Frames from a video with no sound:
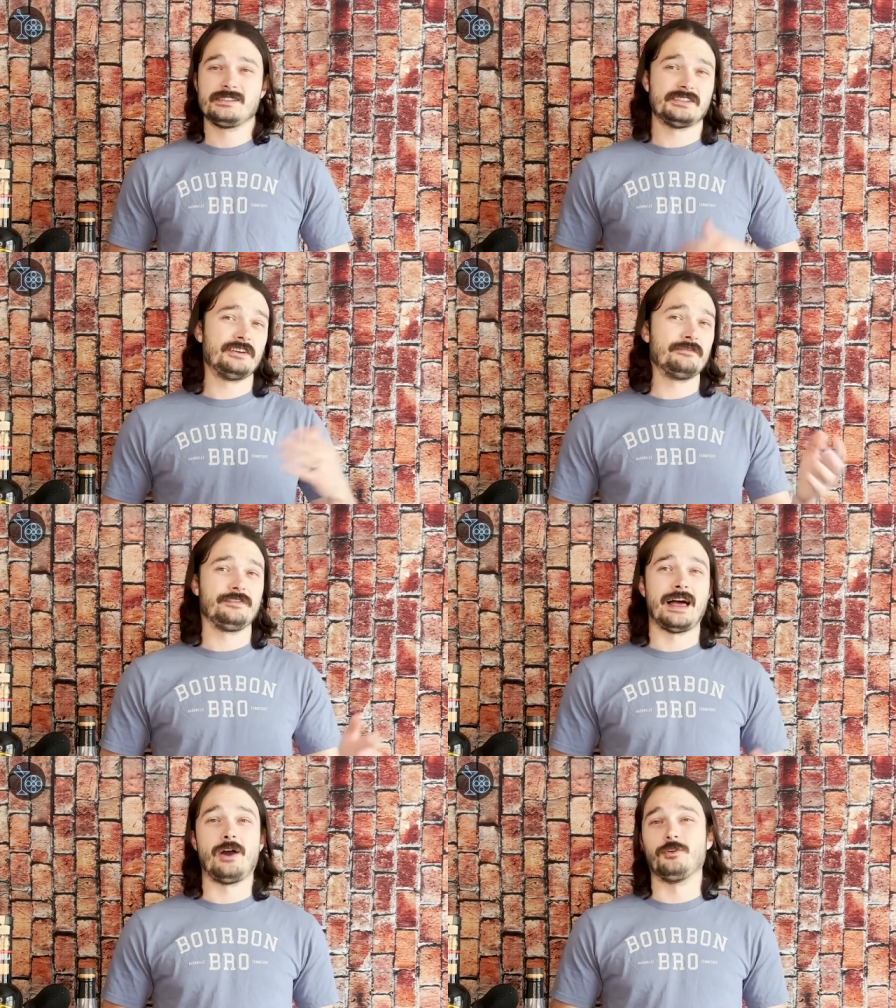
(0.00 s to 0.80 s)

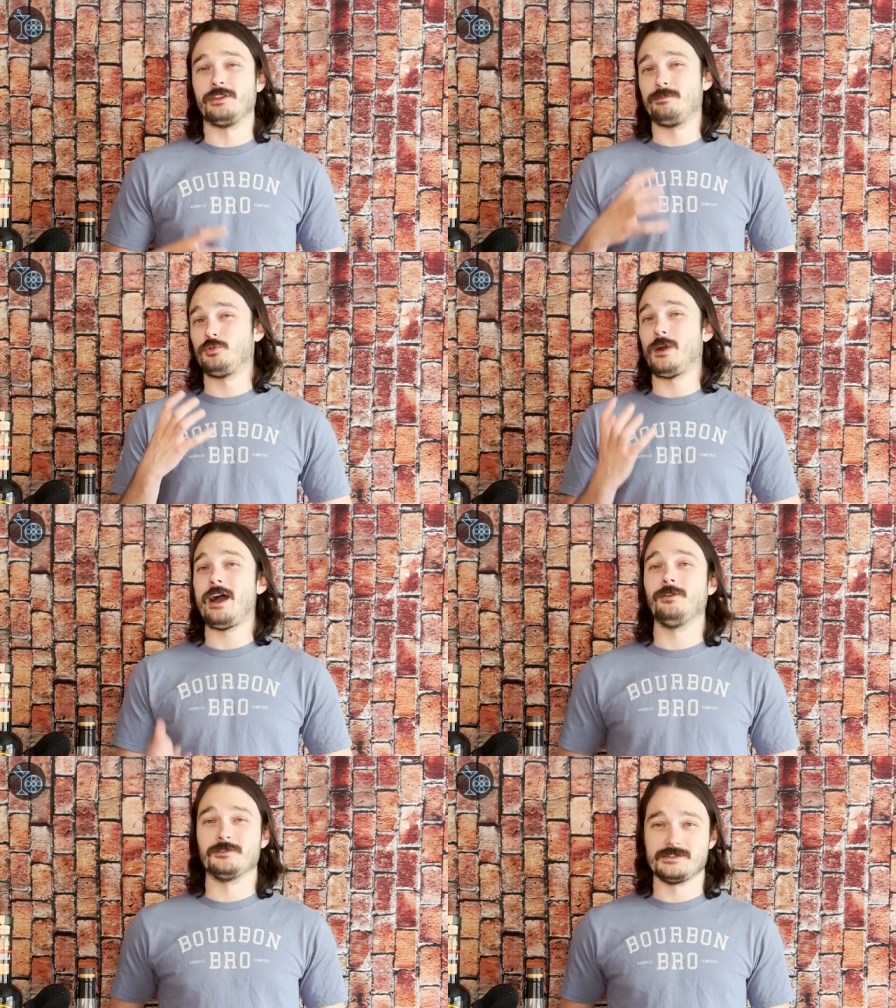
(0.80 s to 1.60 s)
Sunflower, the
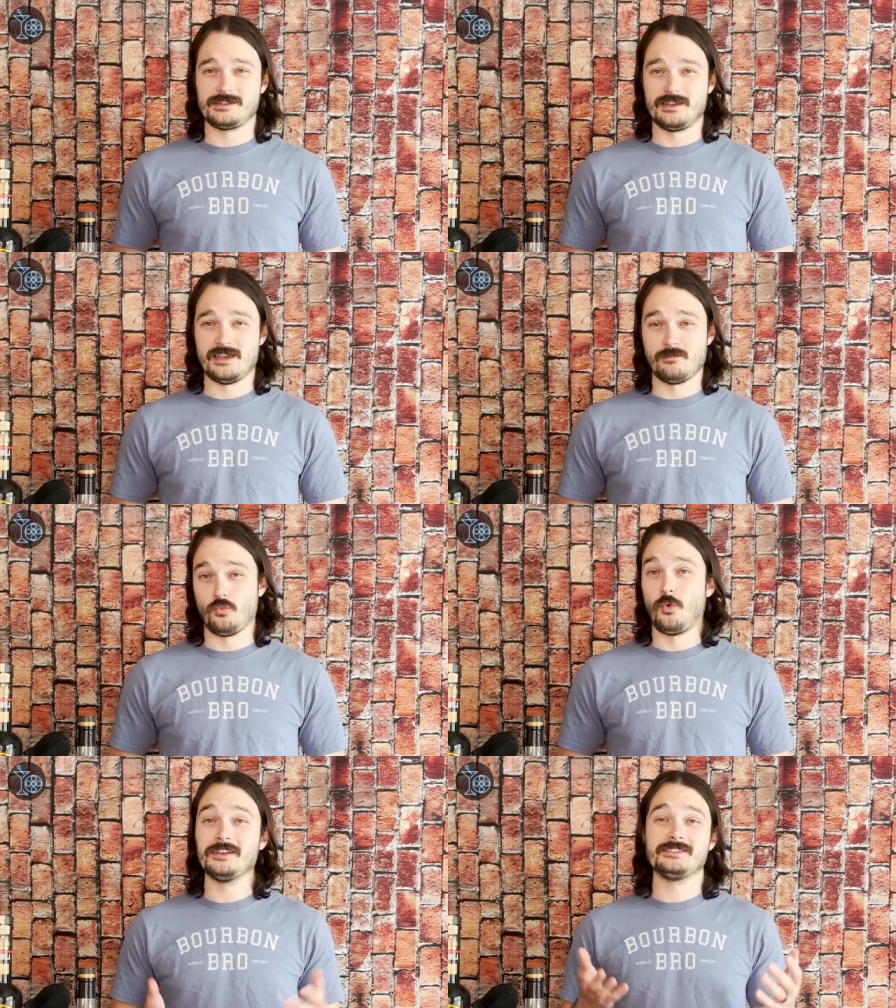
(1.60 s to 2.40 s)
Prowler's theme,
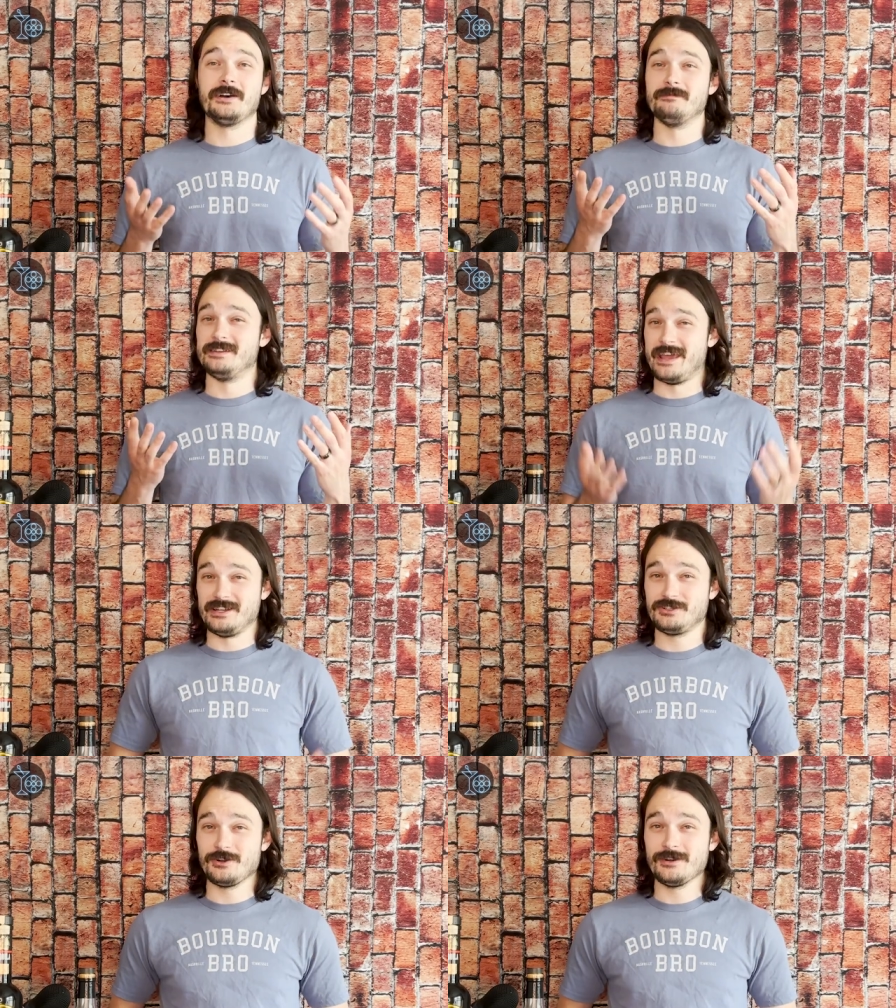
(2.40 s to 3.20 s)
What's Up
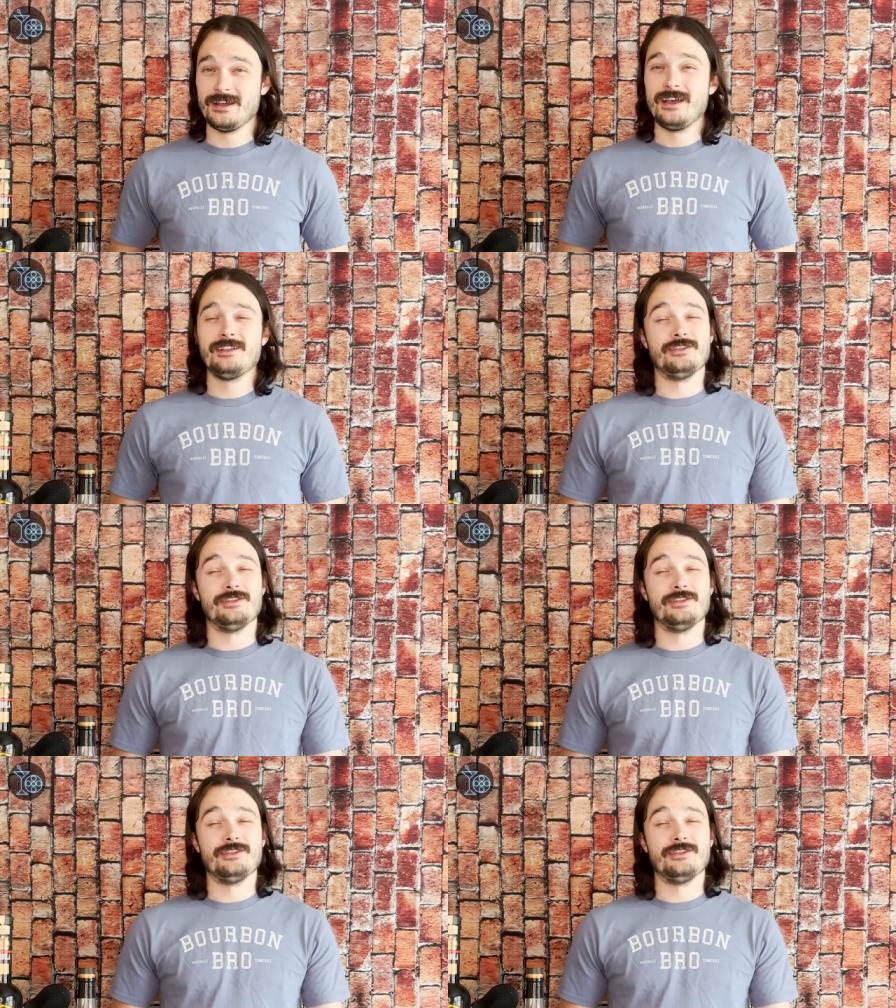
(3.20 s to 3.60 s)
Danger?